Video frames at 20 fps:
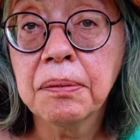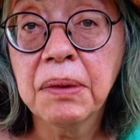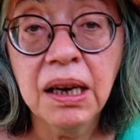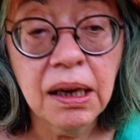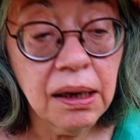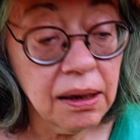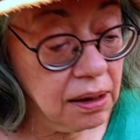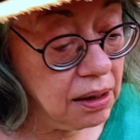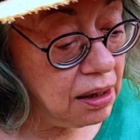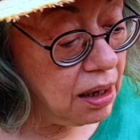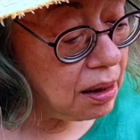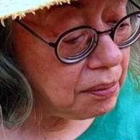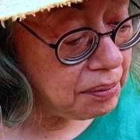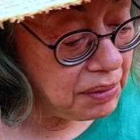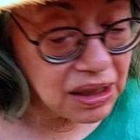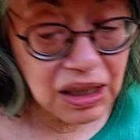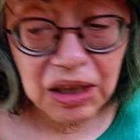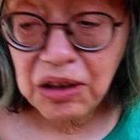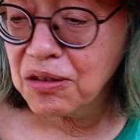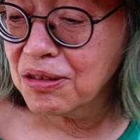admit, I'm
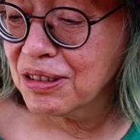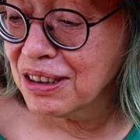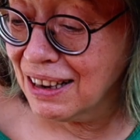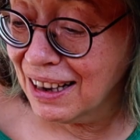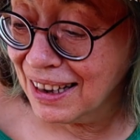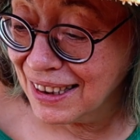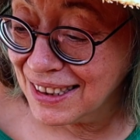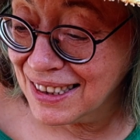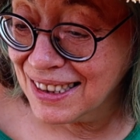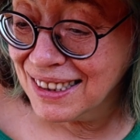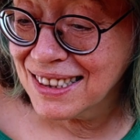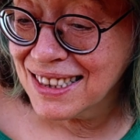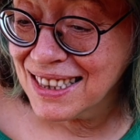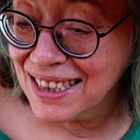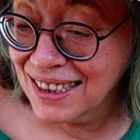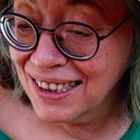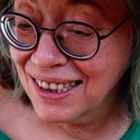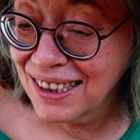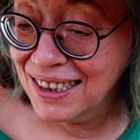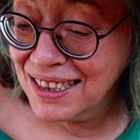a little reluctant
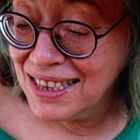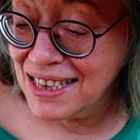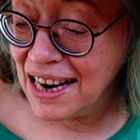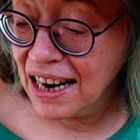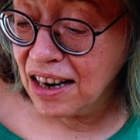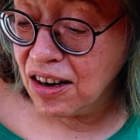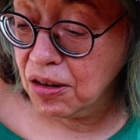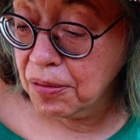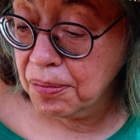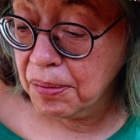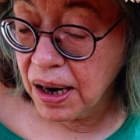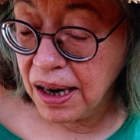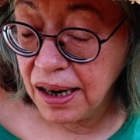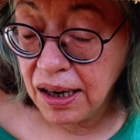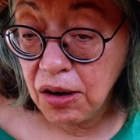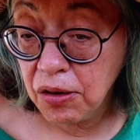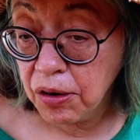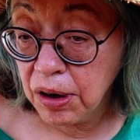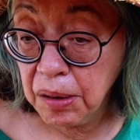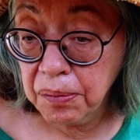to tackle my
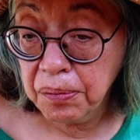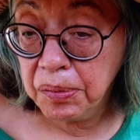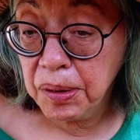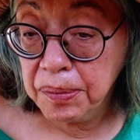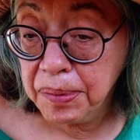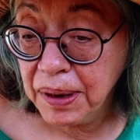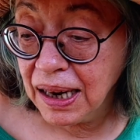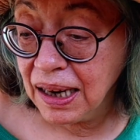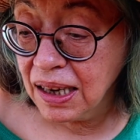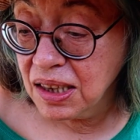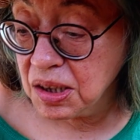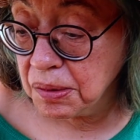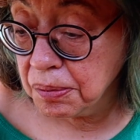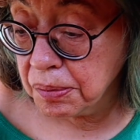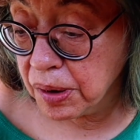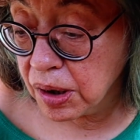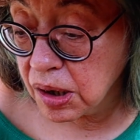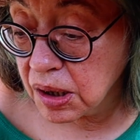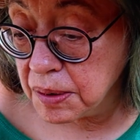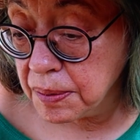green propagation
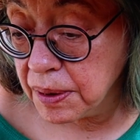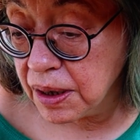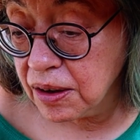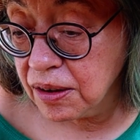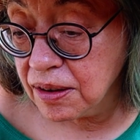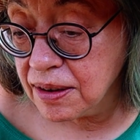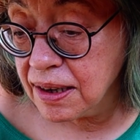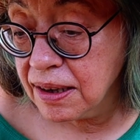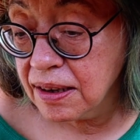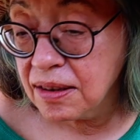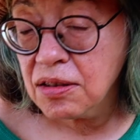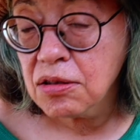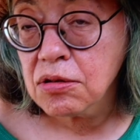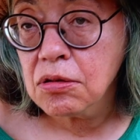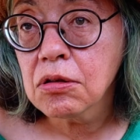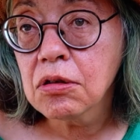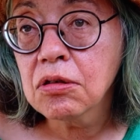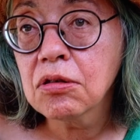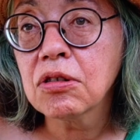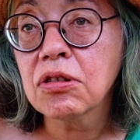box because they're
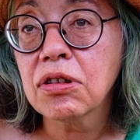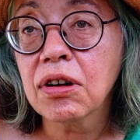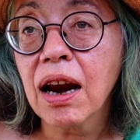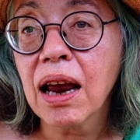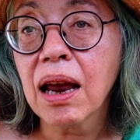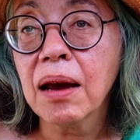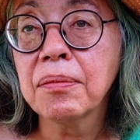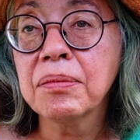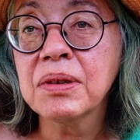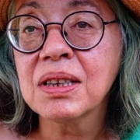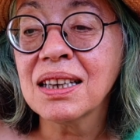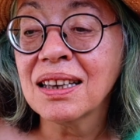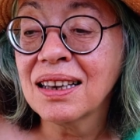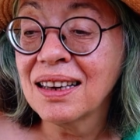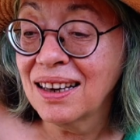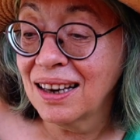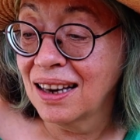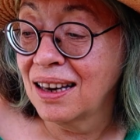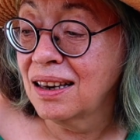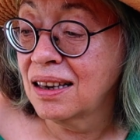so cramped
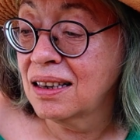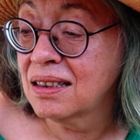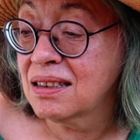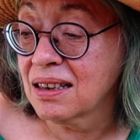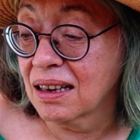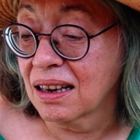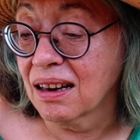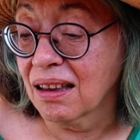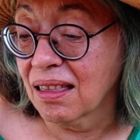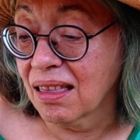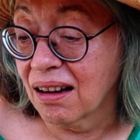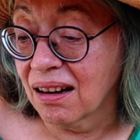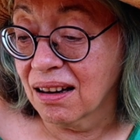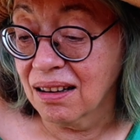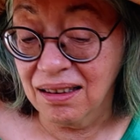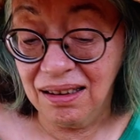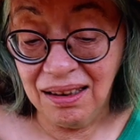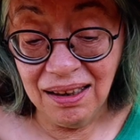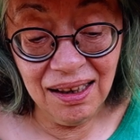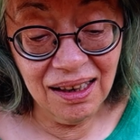in together.
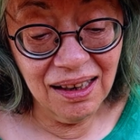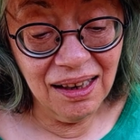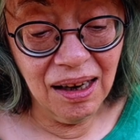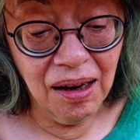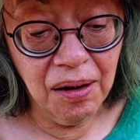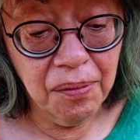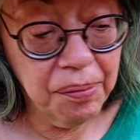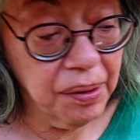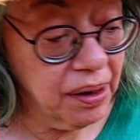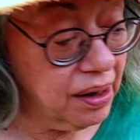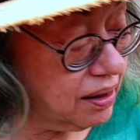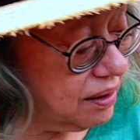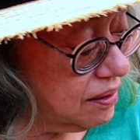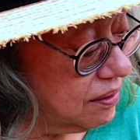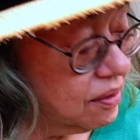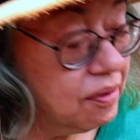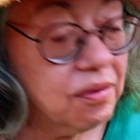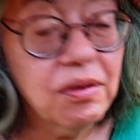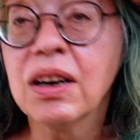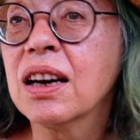But
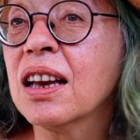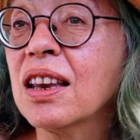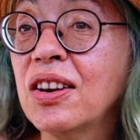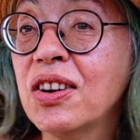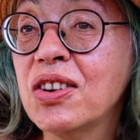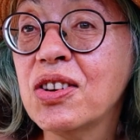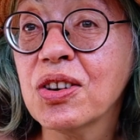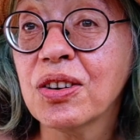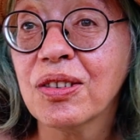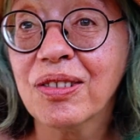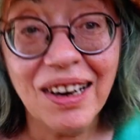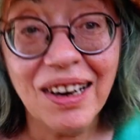what can you do,